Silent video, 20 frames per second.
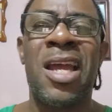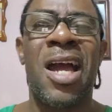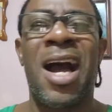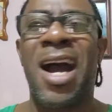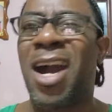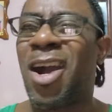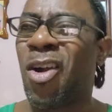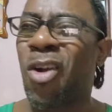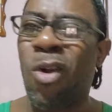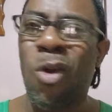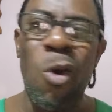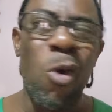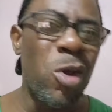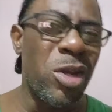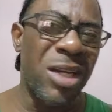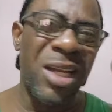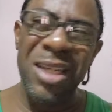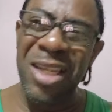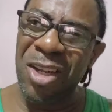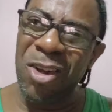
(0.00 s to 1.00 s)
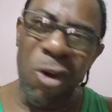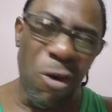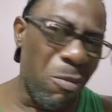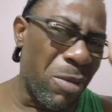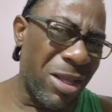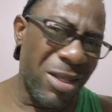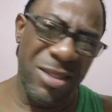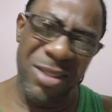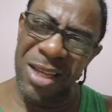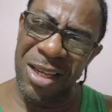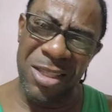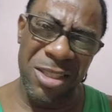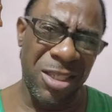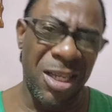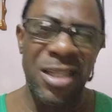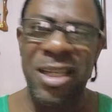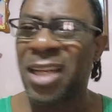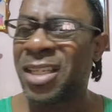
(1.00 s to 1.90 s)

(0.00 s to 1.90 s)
And go in the comment section